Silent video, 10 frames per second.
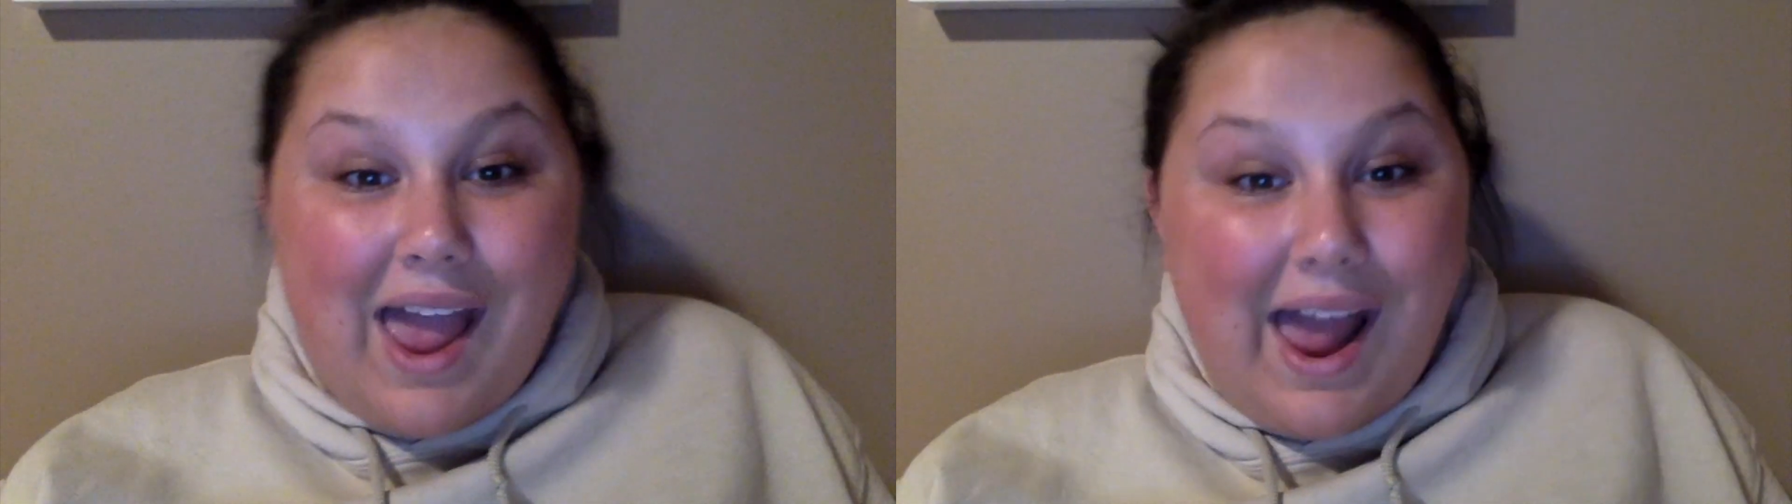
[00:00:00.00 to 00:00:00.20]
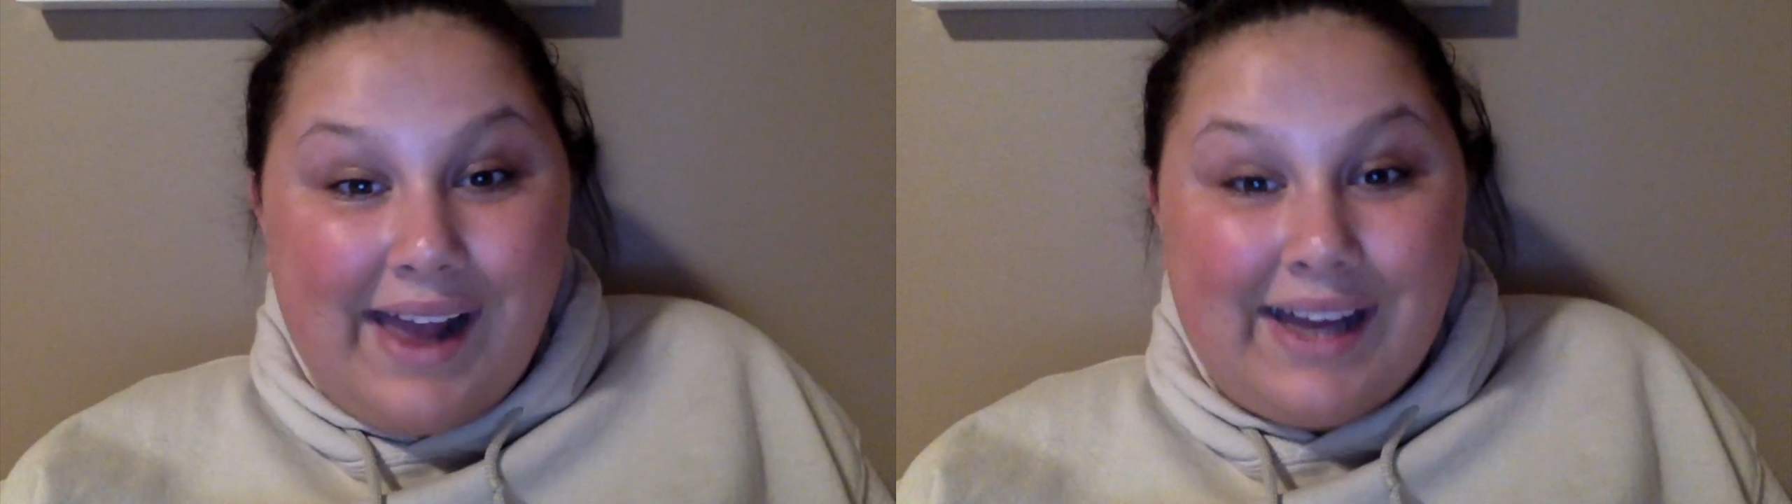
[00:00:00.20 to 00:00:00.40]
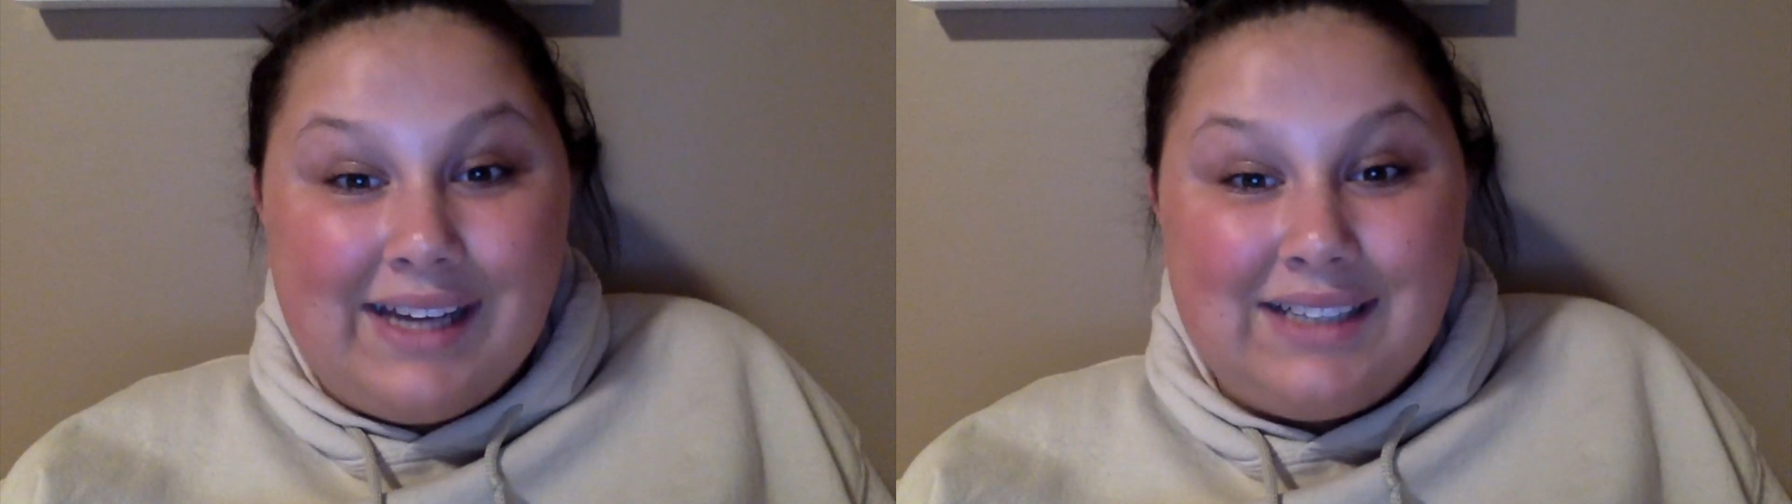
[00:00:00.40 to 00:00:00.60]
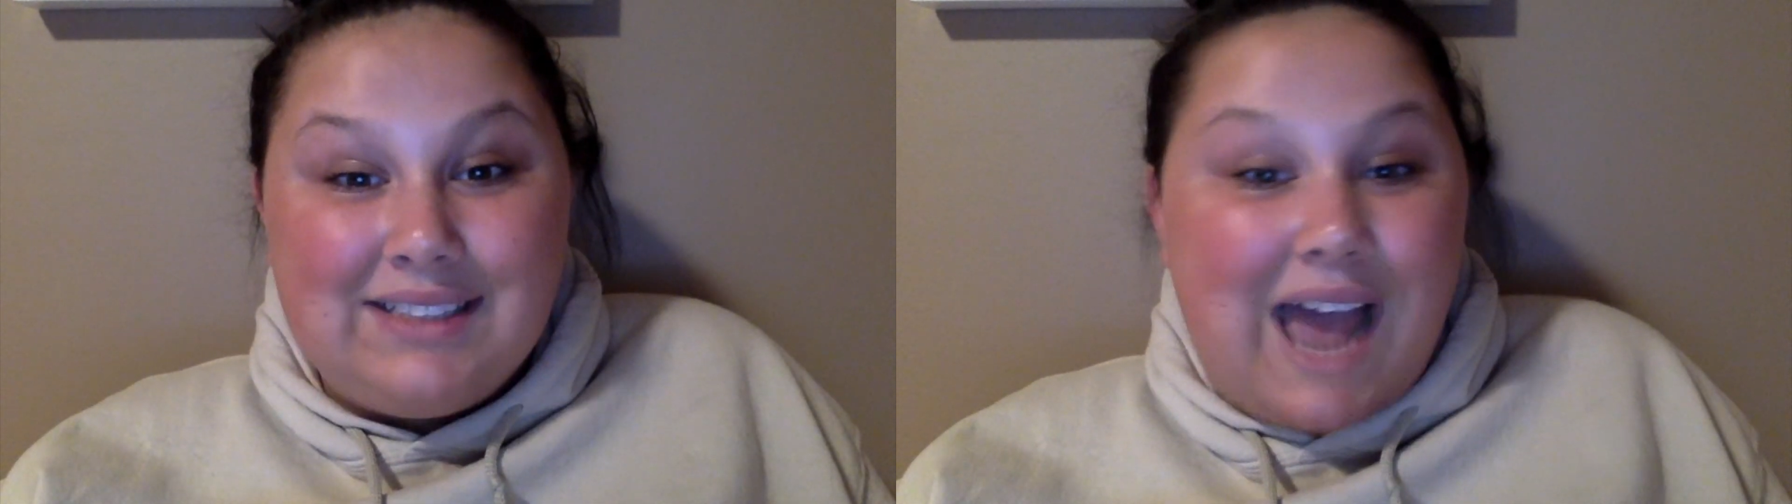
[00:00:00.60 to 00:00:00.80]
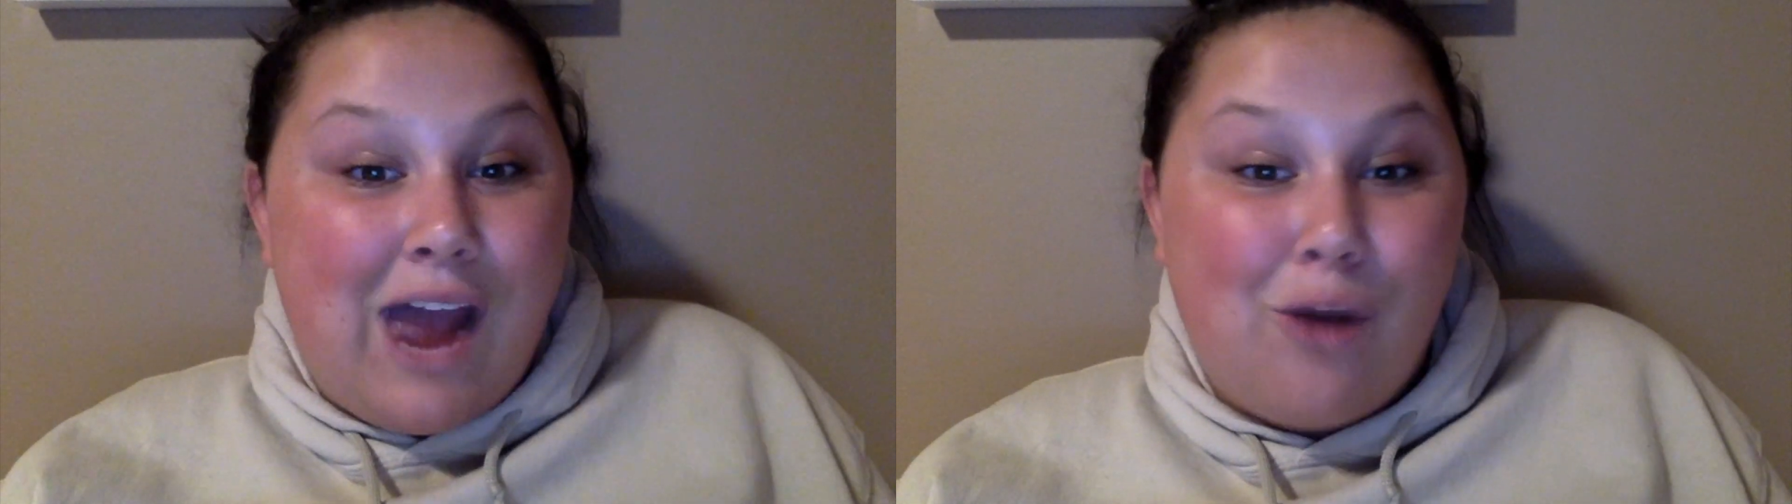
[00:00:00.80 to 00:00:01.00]
And
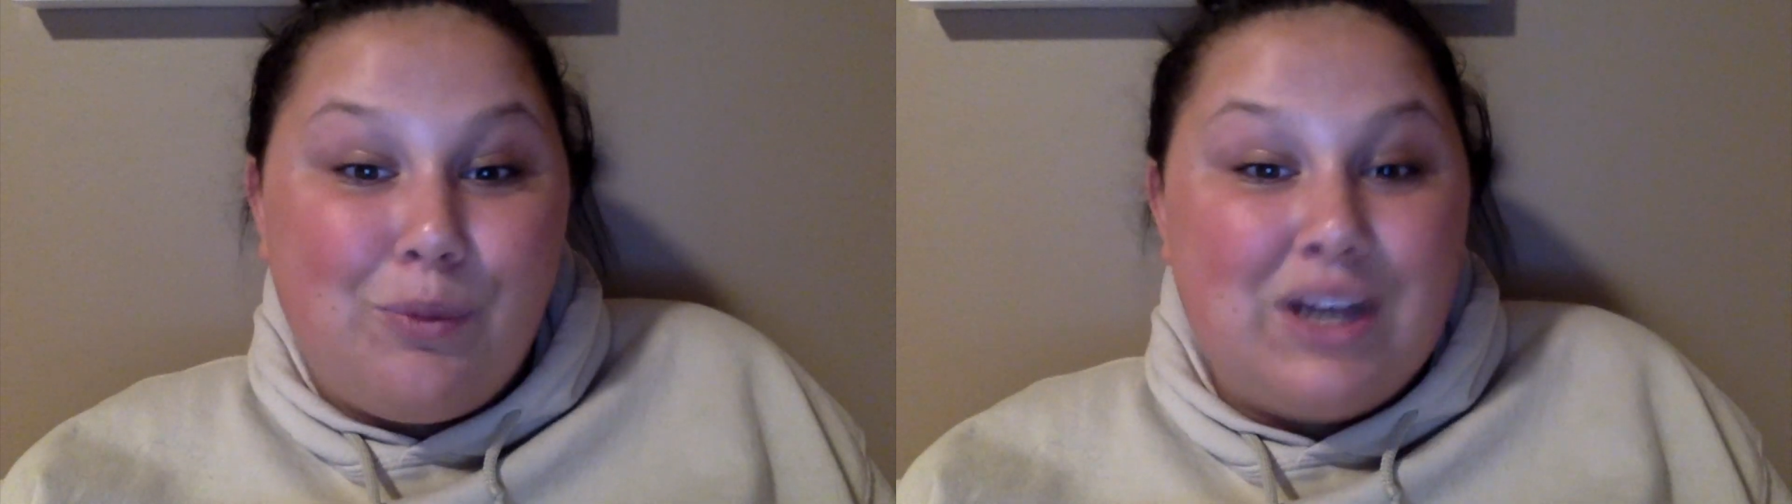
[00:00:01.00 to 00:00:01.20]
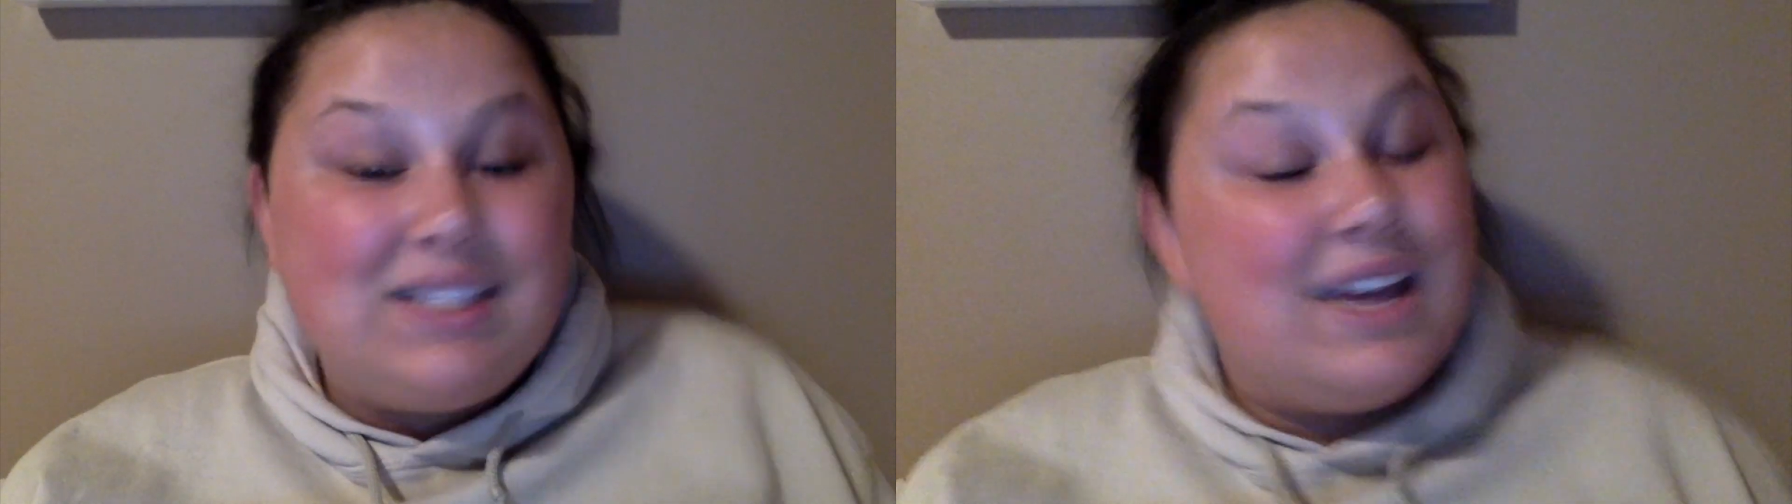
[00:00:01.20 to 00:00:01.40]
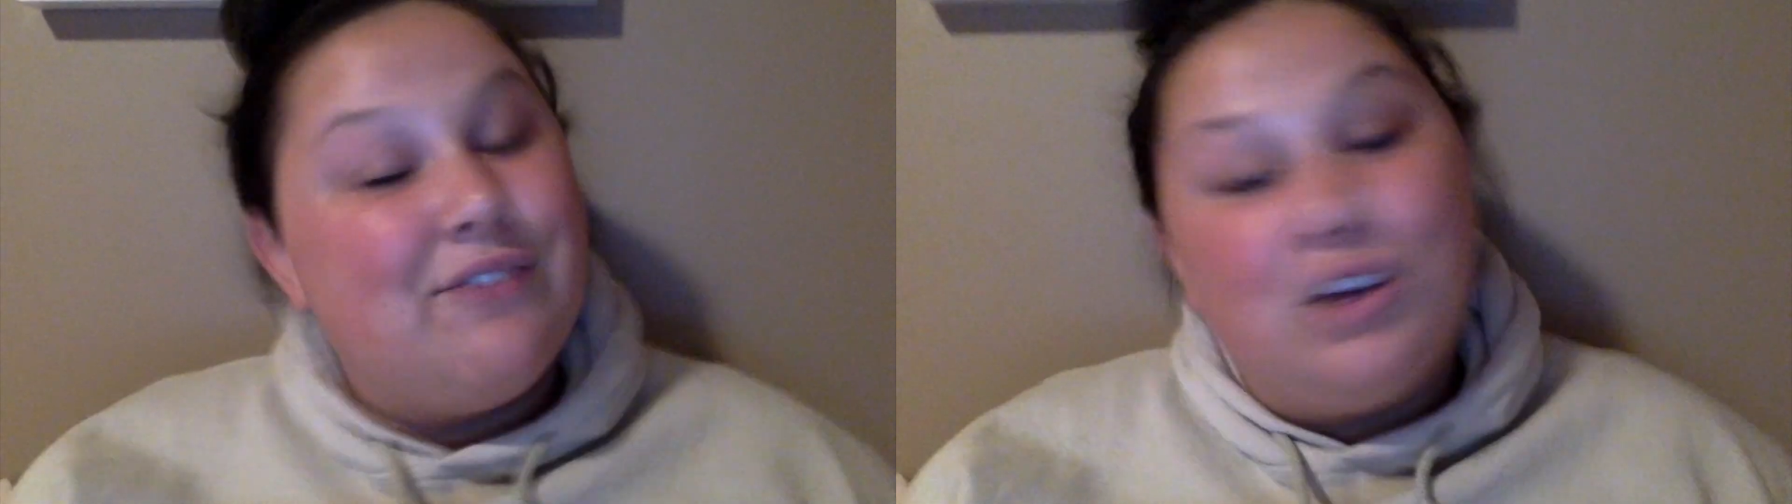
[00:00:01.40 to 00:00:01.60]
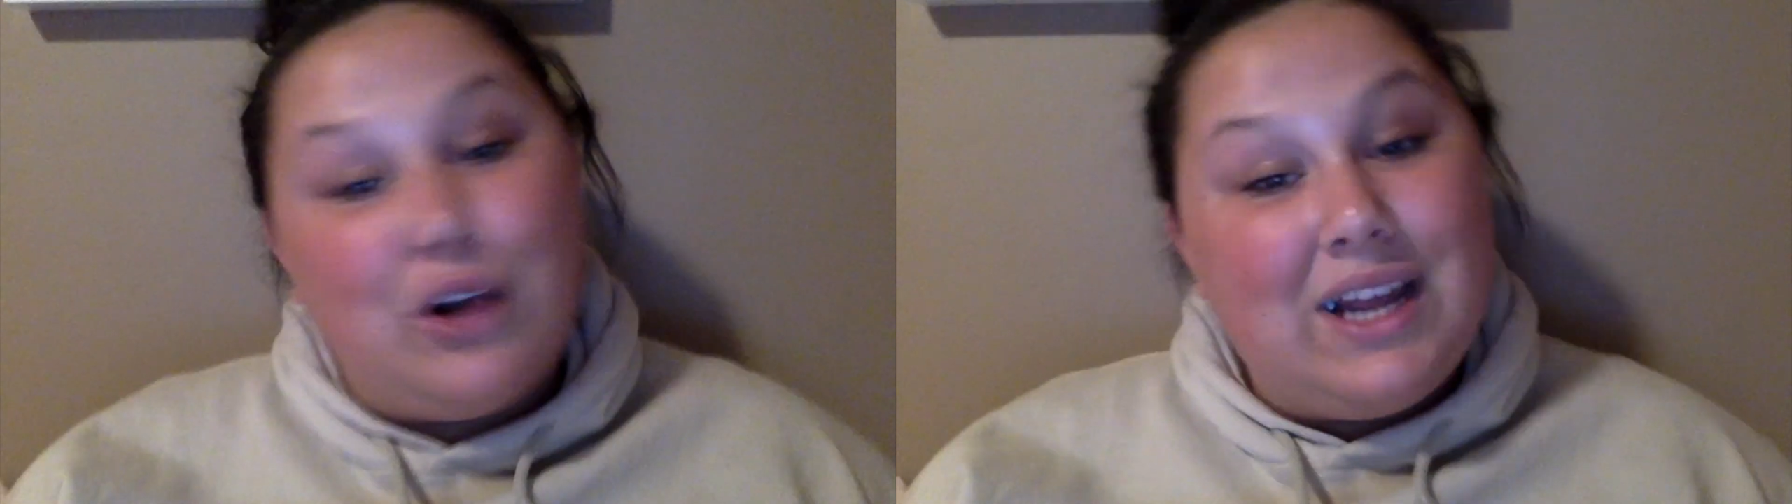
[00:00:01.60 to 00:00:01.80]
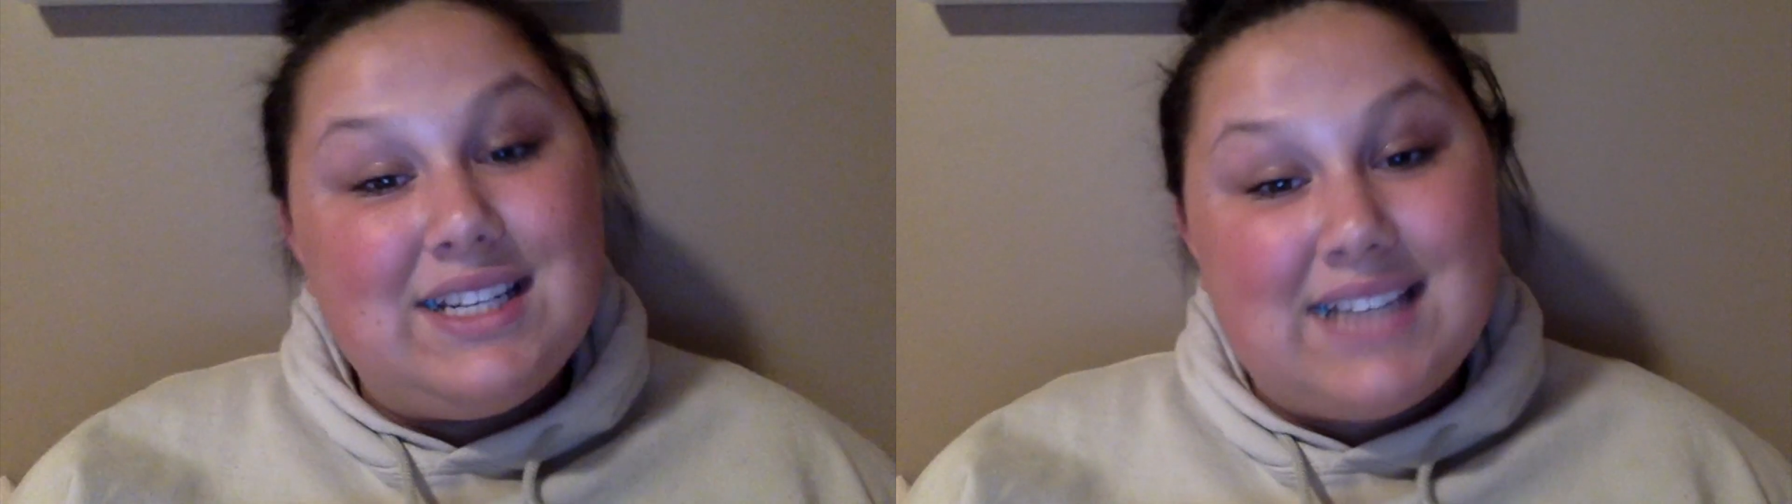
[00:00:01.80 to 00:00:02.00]
I hope you guys have a great